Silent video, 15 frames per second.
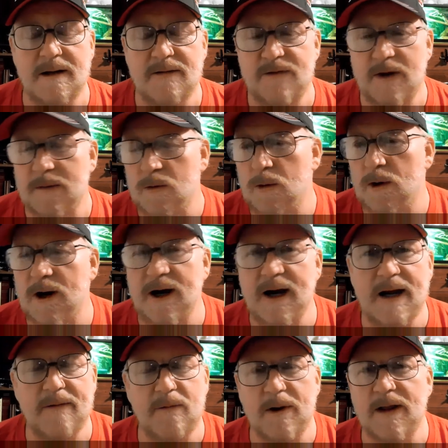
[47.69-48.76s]
February,
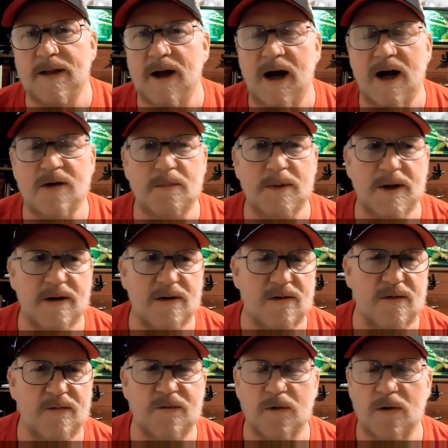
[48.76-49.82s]
I went in the
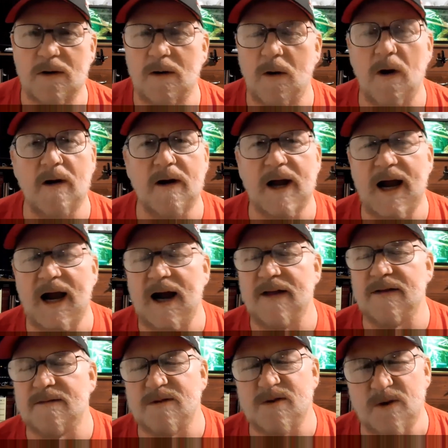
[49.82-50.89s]
hospital for a heart
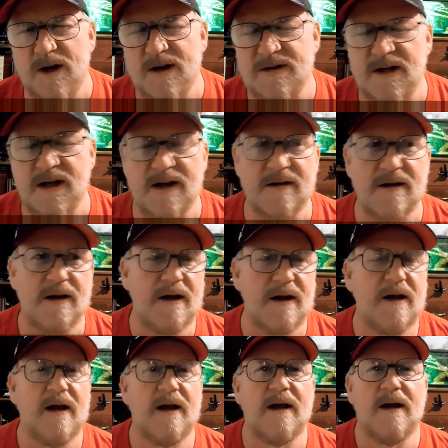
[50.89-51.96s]
cath and stress test.
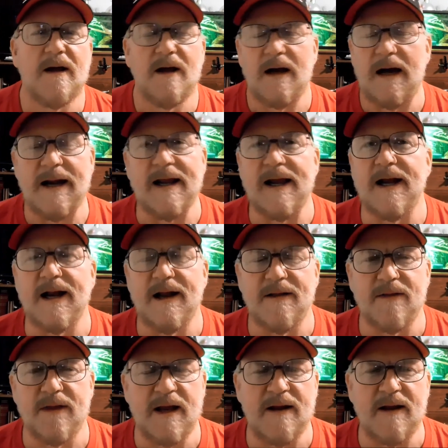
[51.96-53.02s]
I didn't get any
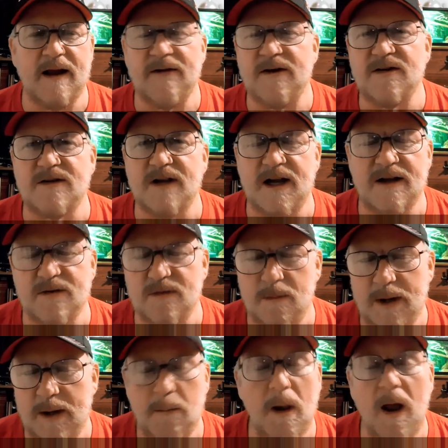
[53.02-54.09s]
stents or
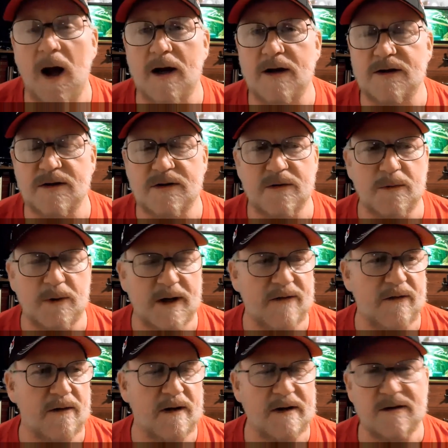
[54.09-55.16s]
any blockages or
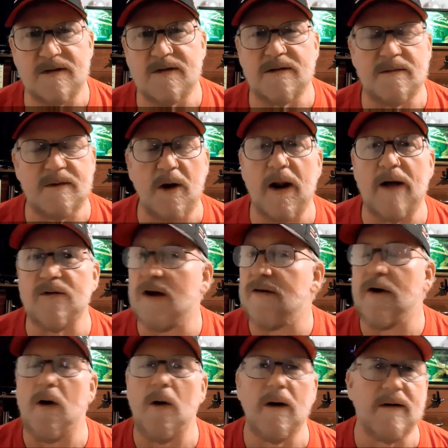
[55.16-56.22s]
whatever. I just thought I was
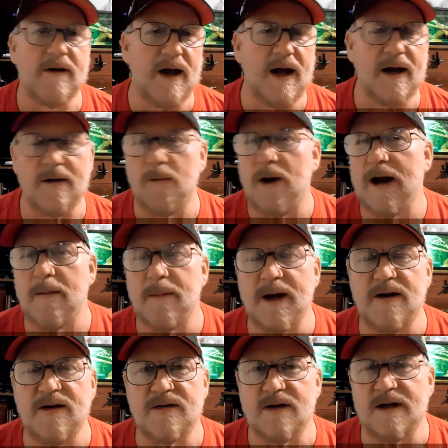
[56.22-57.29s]
having a heart attack. It wound up
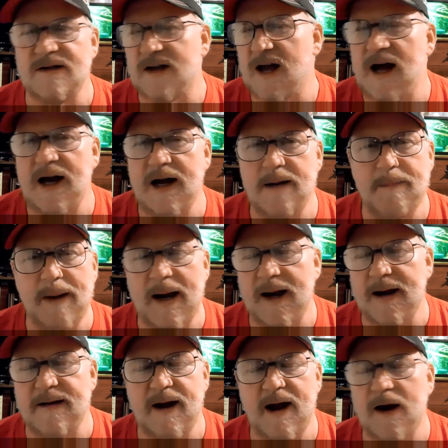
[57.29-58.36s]
being just anxiety, panic
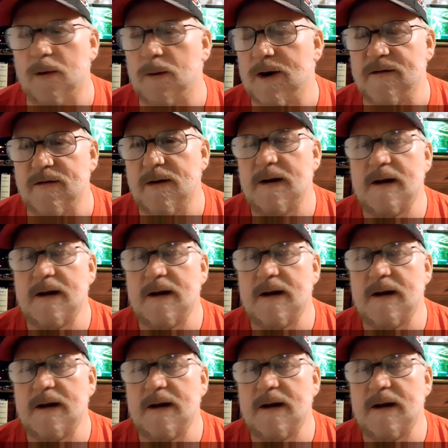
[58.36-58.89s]
attack or whatever.